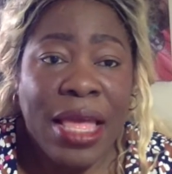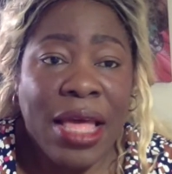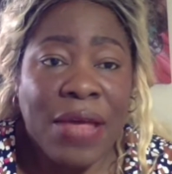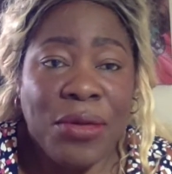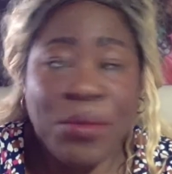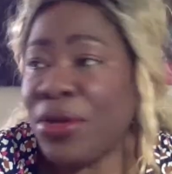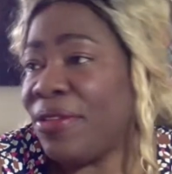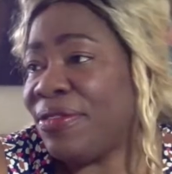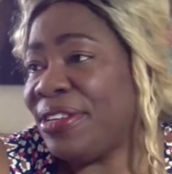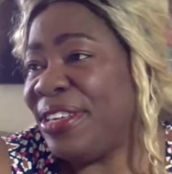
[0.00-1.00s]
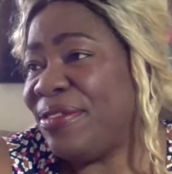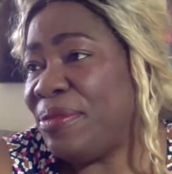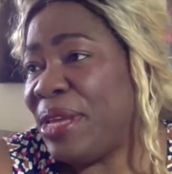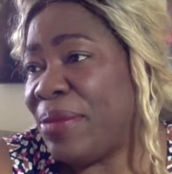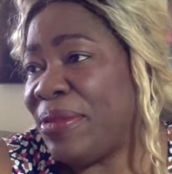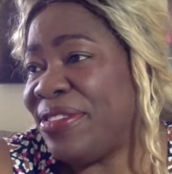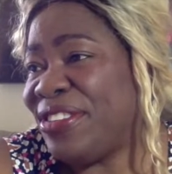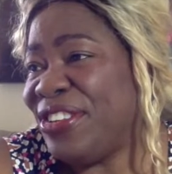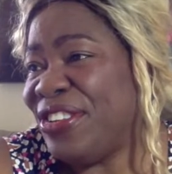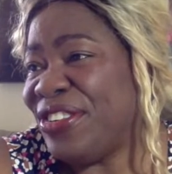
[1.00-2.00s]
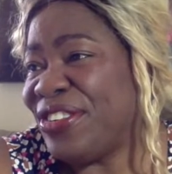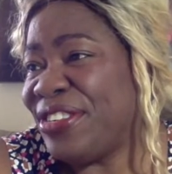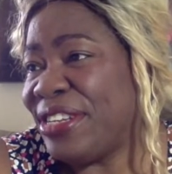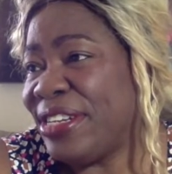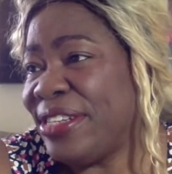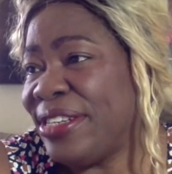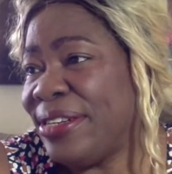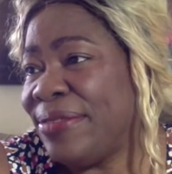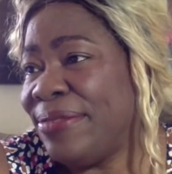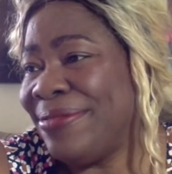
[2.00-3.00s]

I hope y'all forgive me. I'm a senior citizen.